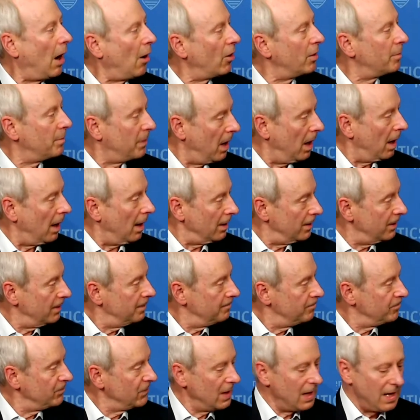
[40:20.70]
our part.
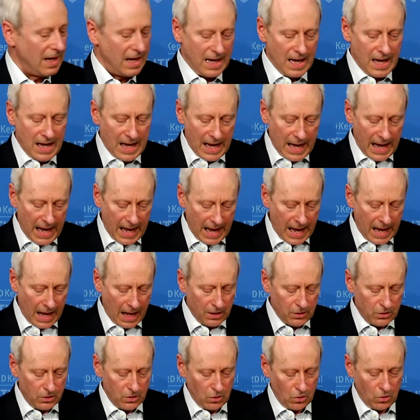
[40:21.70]

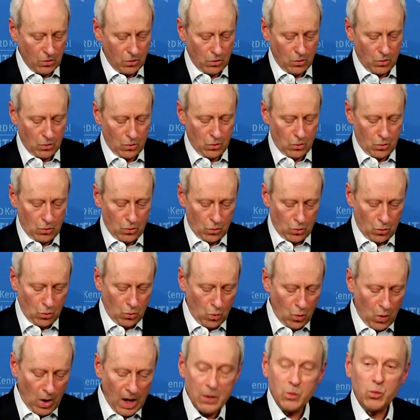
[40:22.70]
And
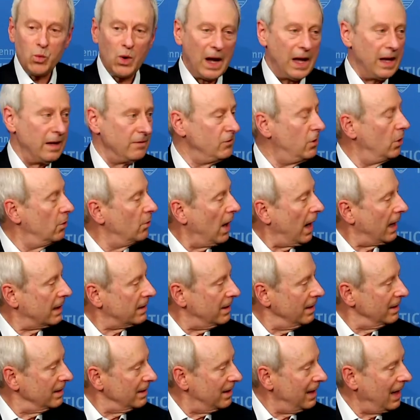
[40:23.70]
one way of
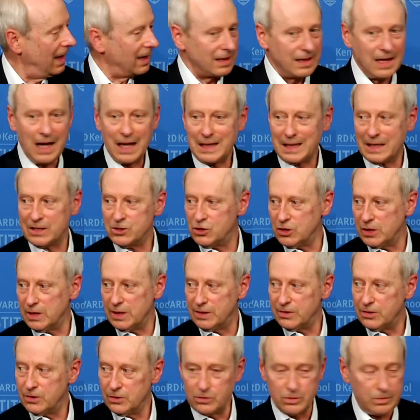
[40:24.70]
directing
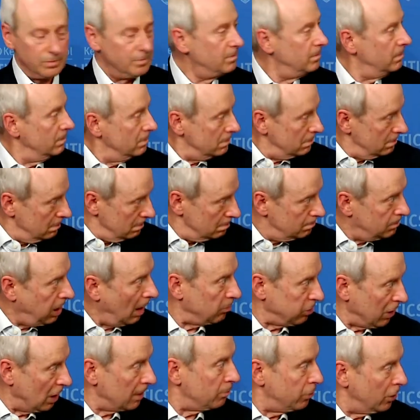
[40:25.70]
technology to
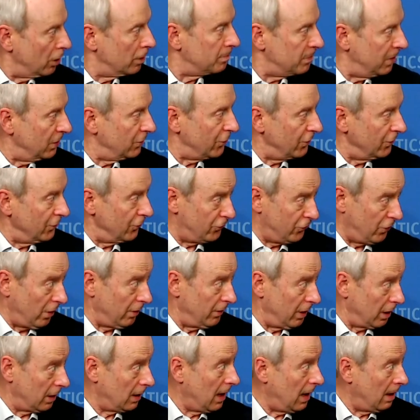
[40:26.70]
public purposes, to
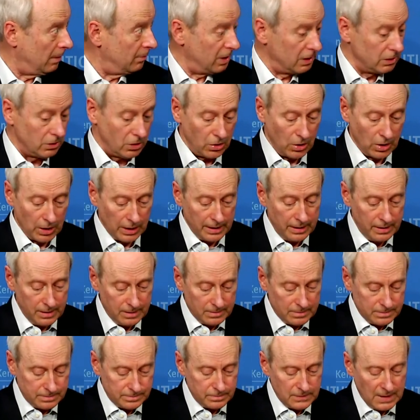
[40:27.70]
the common good,
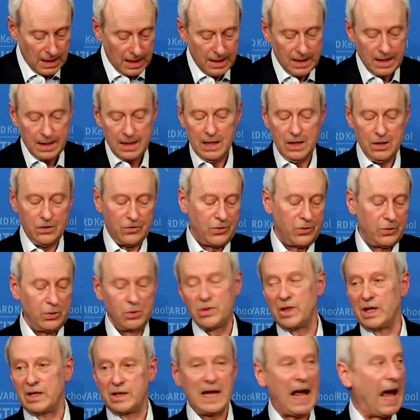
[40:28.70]
is
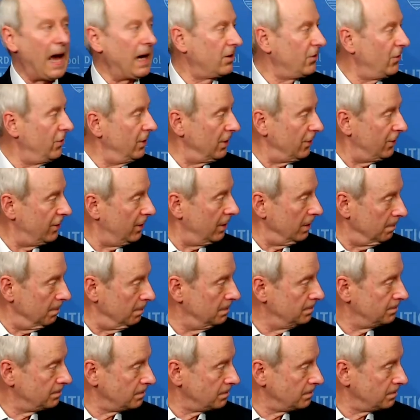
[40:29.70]
through the tax system.